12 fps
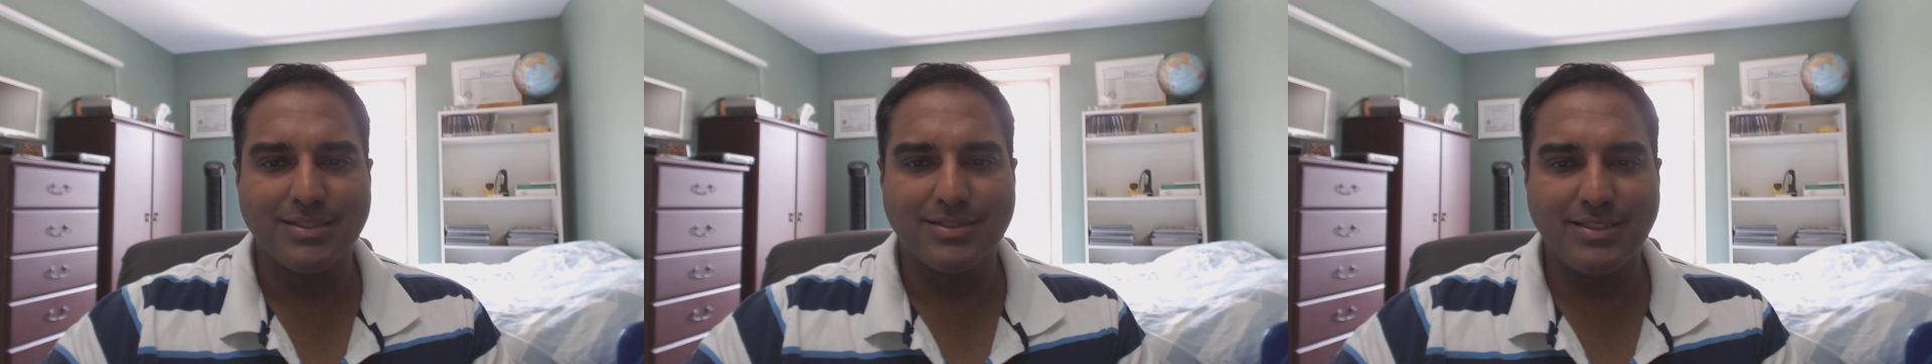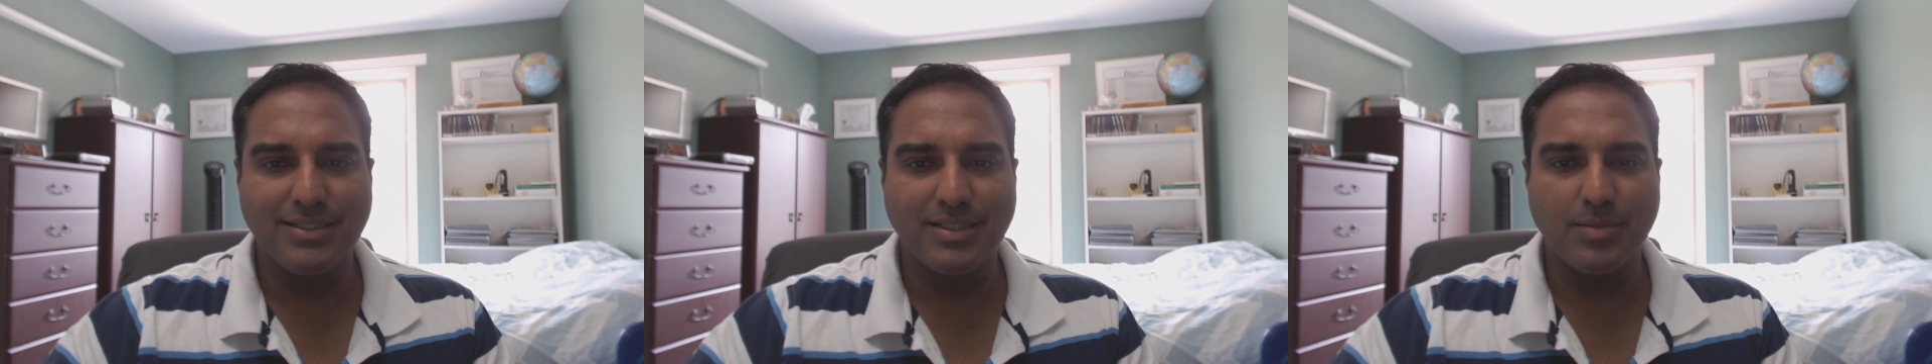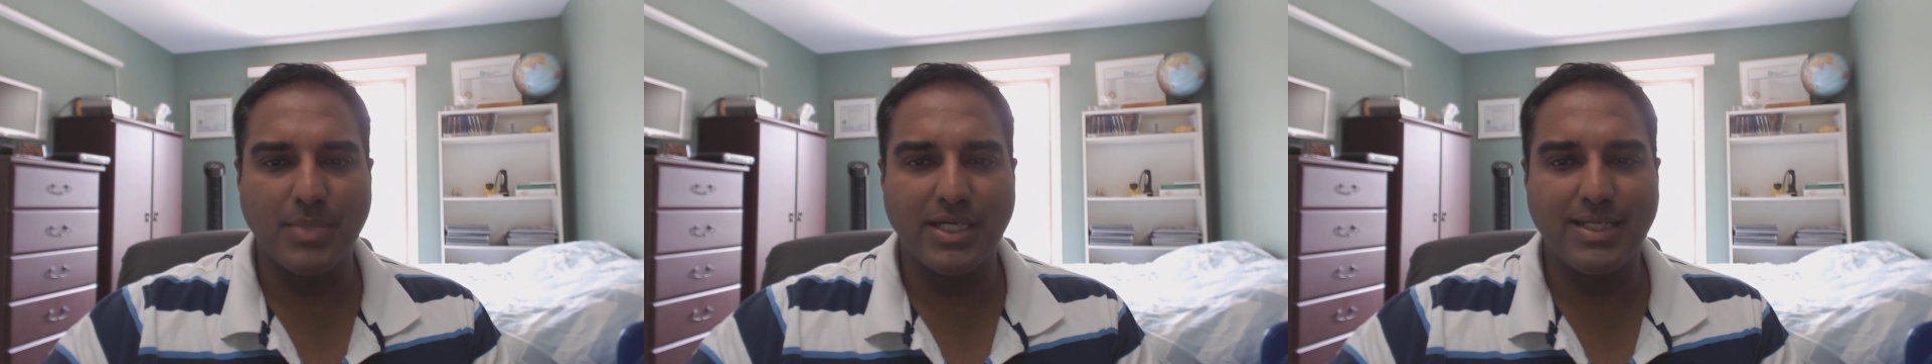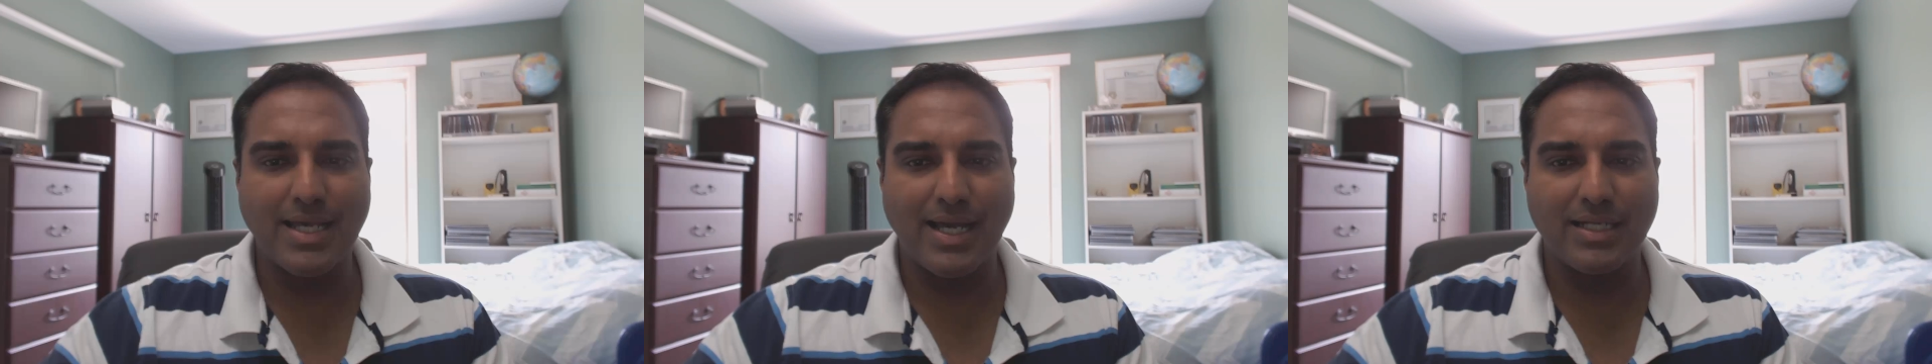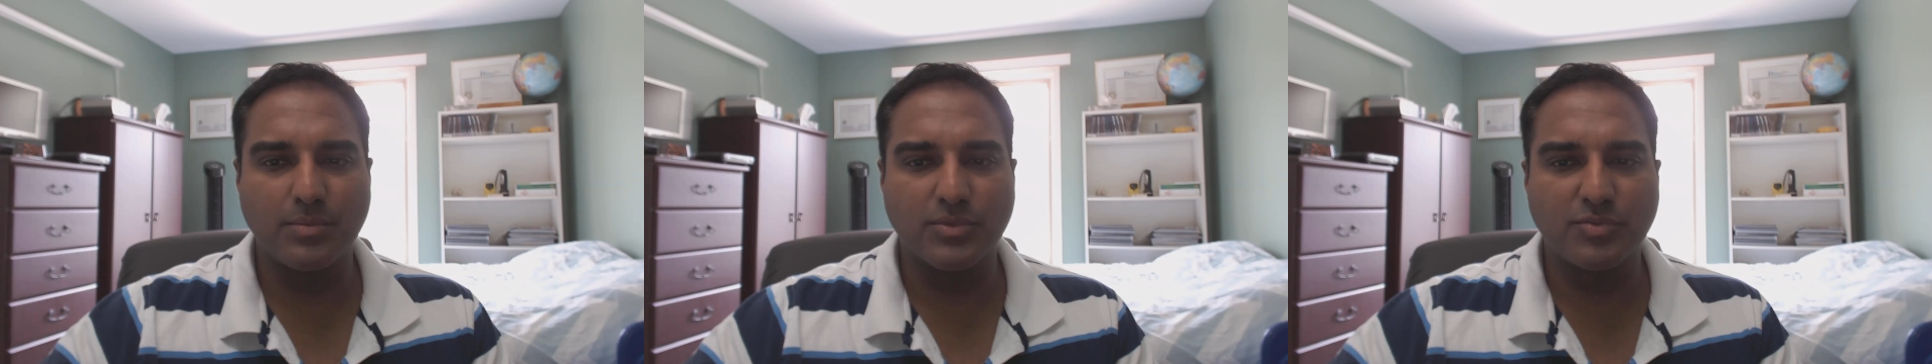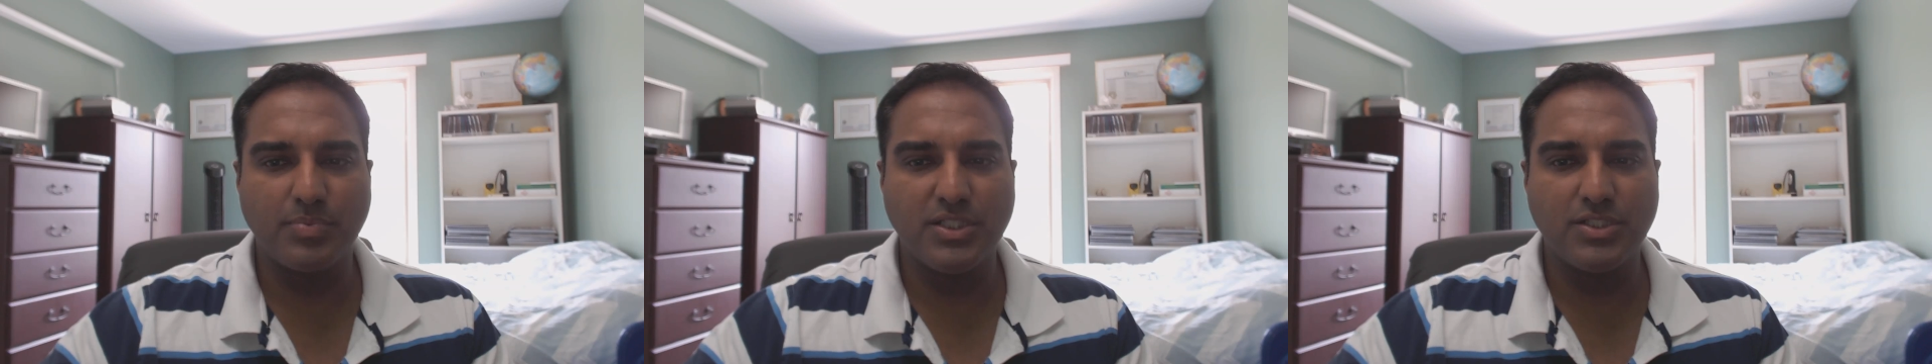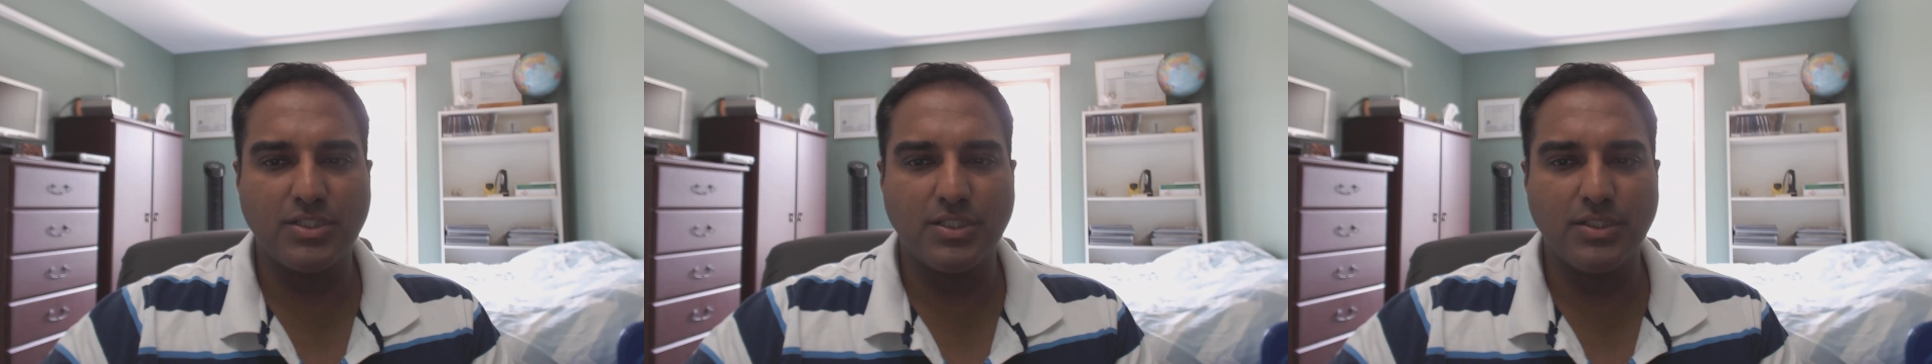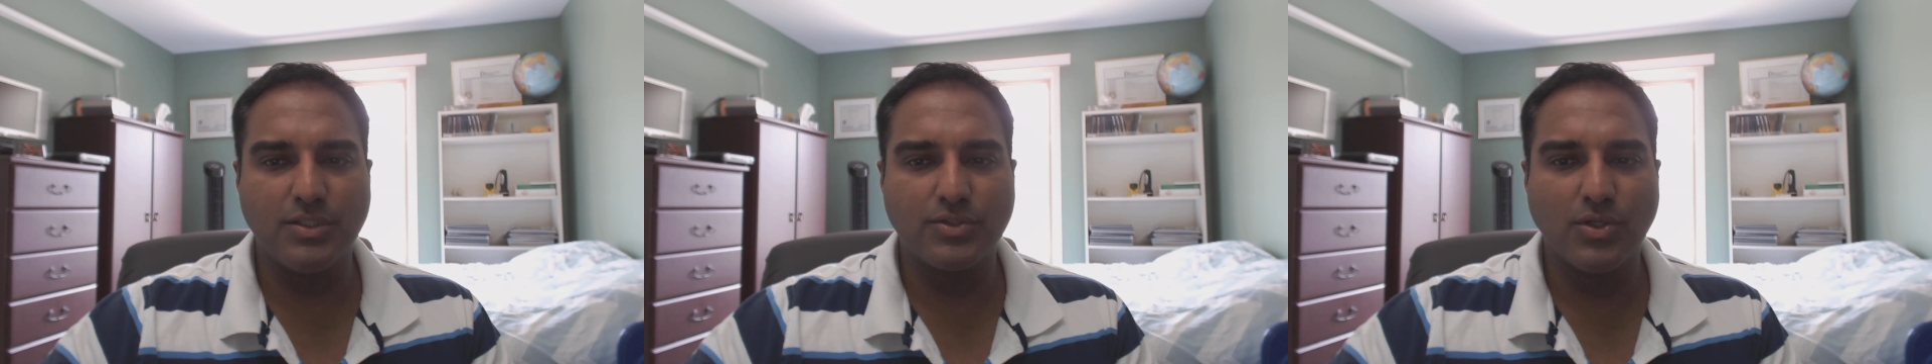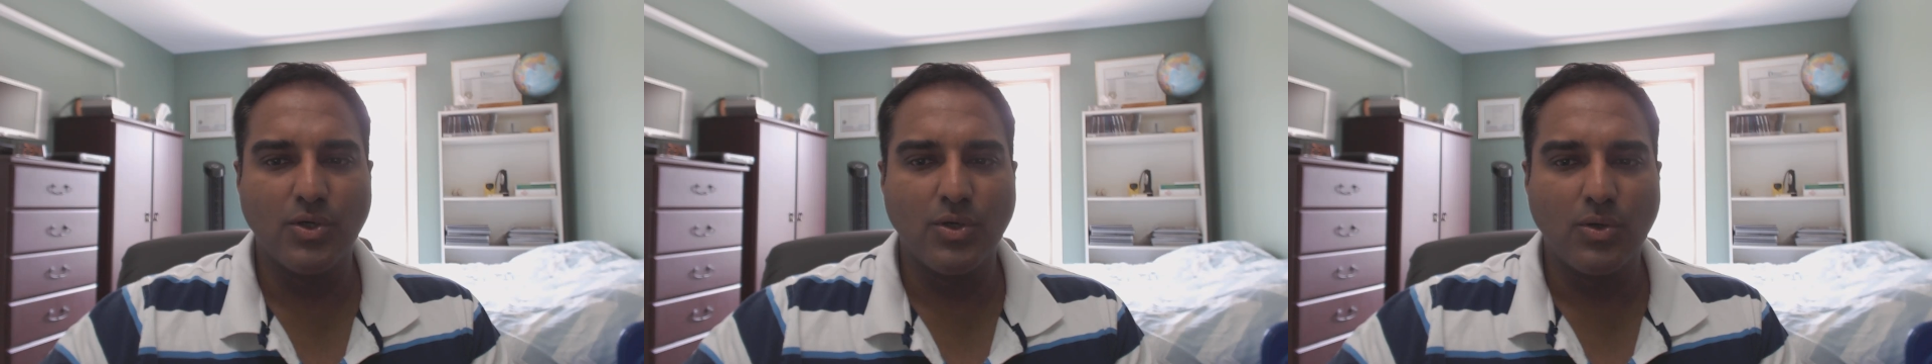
seen in many animal species,